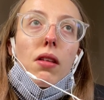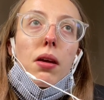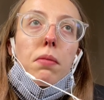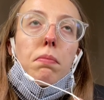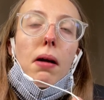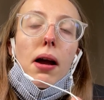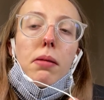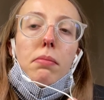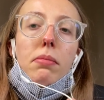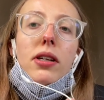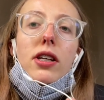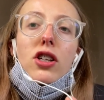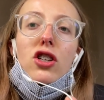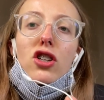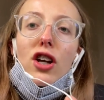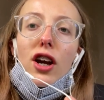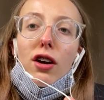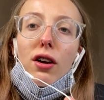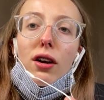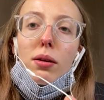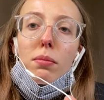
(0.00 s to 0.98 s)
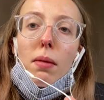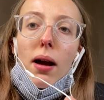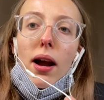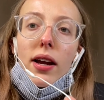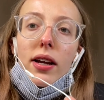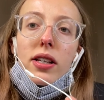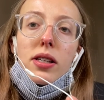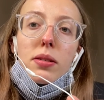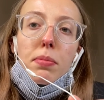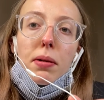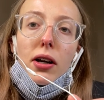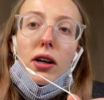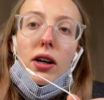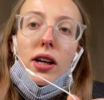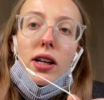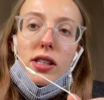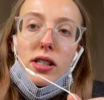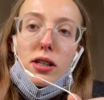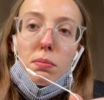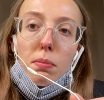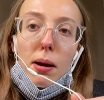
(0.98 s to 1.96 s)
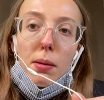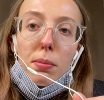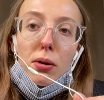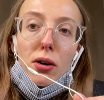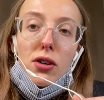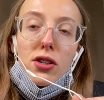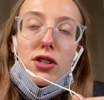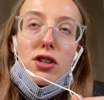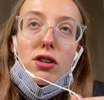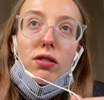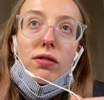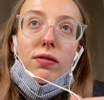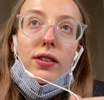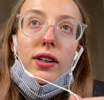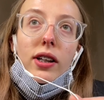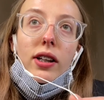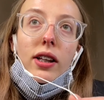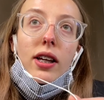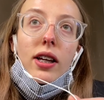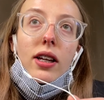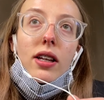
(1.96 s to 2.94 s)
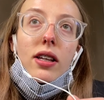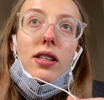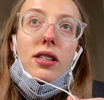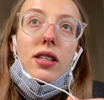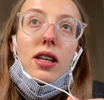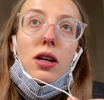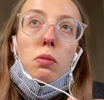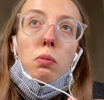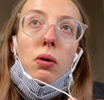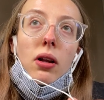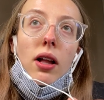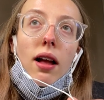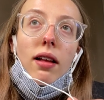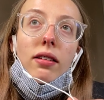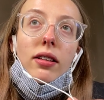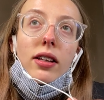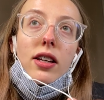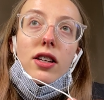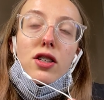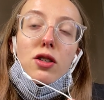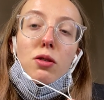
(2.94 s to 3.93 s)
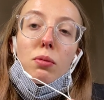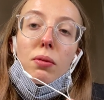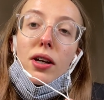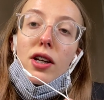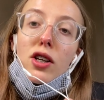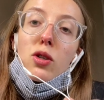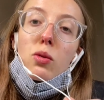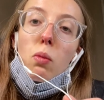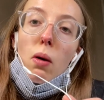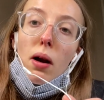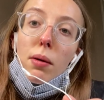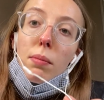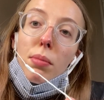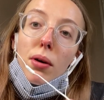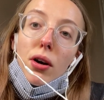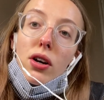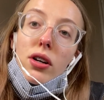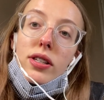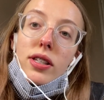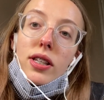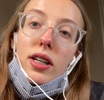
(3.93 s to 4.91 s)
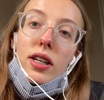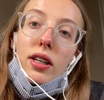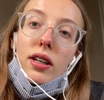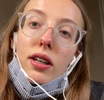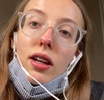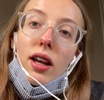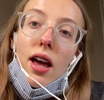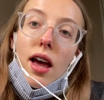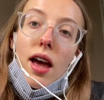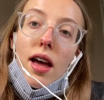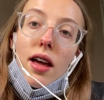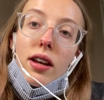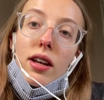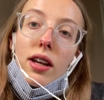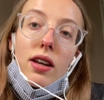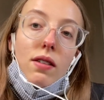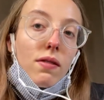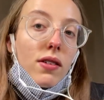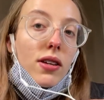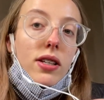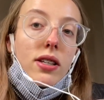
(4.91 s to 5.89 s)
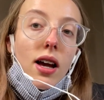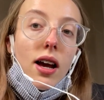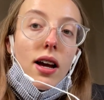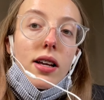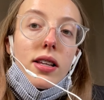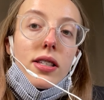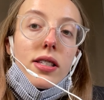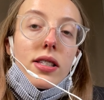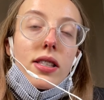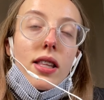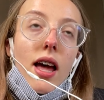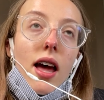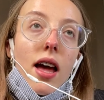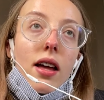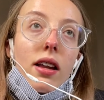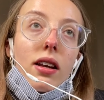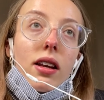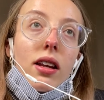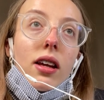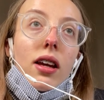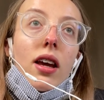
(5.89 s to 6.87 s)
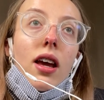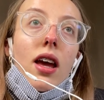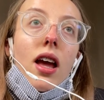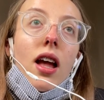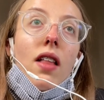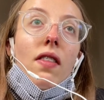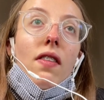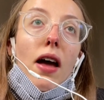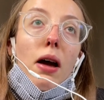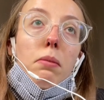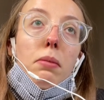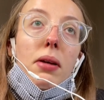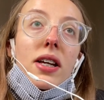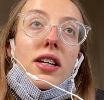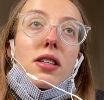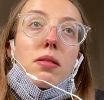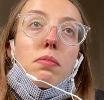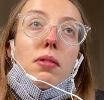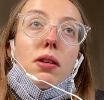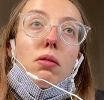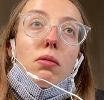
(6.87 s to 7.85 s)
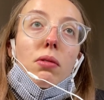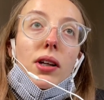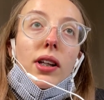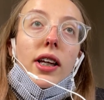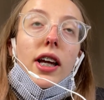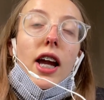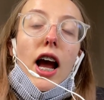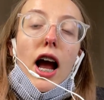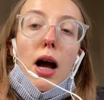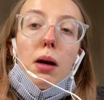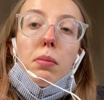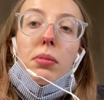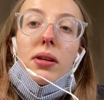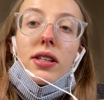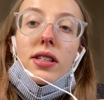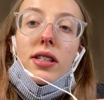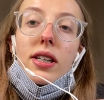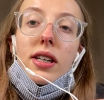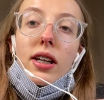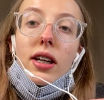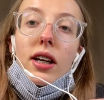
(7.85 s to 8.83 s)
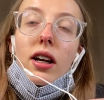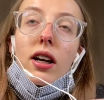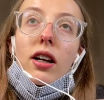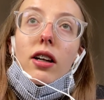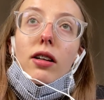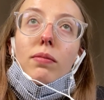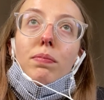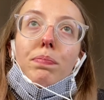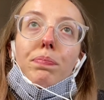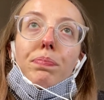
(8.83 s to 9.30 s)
by me sharing my experience and my personal feelings, it will at least reach one person, and if it does, then that makes me really happy to hear.